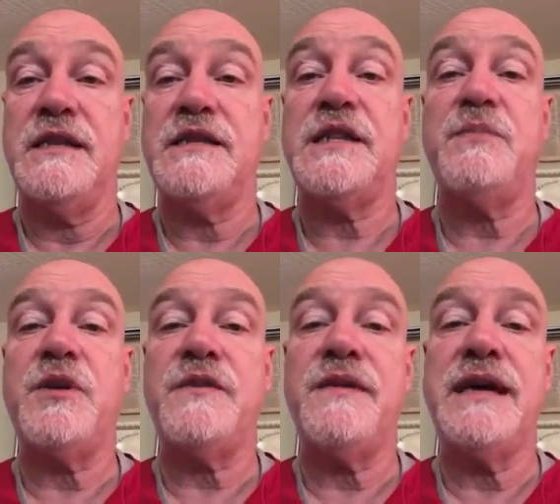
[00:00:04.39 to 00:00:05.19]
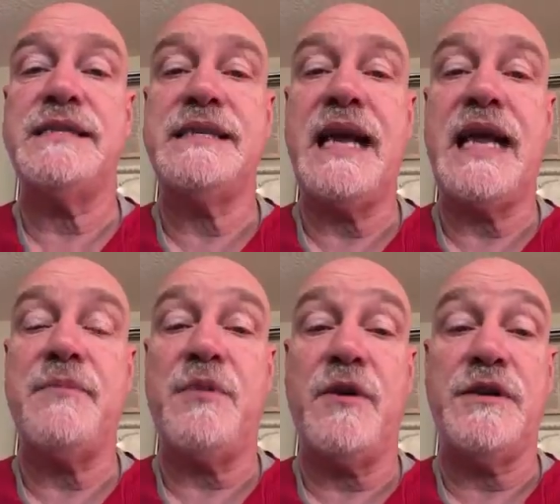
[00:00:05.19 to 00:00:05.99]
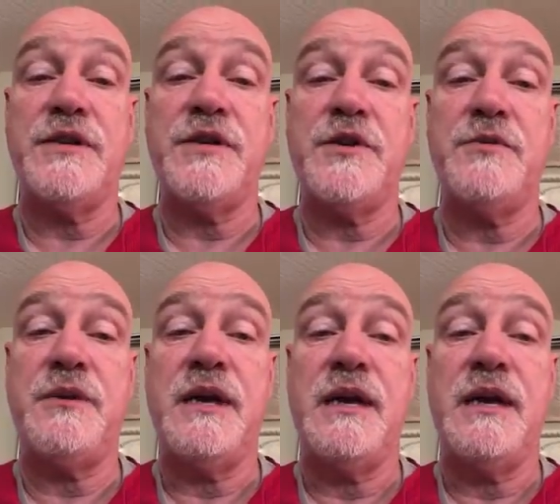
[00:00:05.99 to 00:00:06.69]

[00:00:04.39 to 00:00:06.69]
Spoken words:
This is the book of Isaiah, part 2,